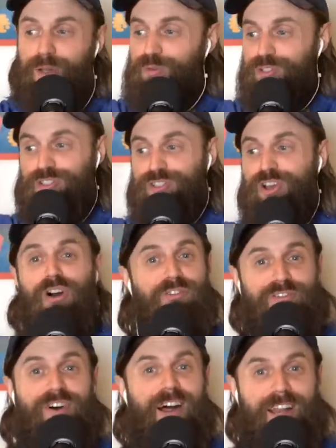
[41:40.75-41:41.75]
It was so
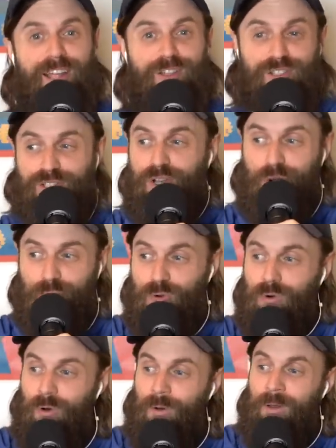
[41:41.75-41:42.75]
funny and so
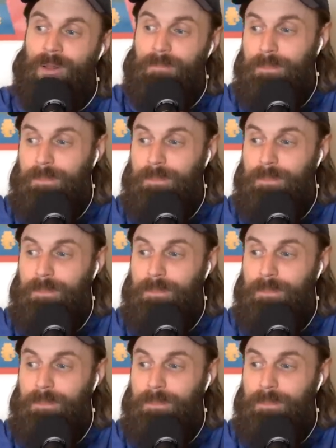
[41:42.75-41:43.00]
cool.